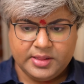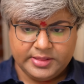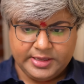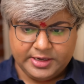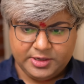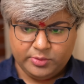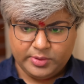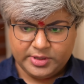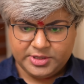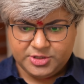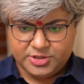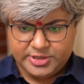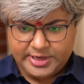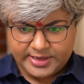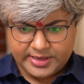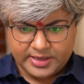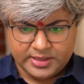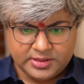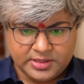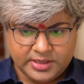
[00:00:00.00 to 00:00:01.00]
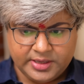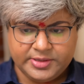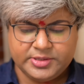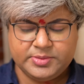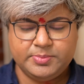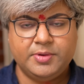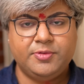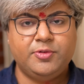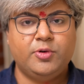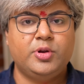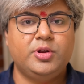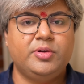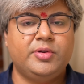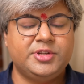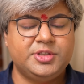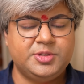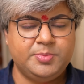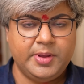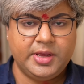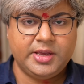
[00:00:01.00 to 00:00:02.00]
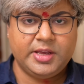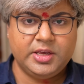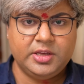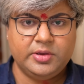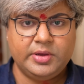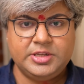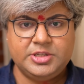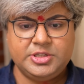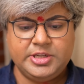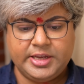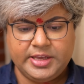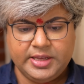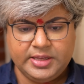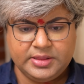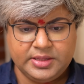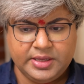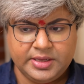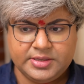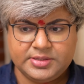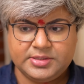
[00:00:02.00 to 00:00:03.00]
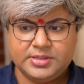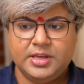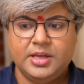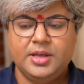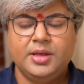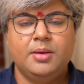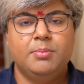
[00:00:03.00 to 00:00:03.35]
that you are checking things before you are speaking, you are checking things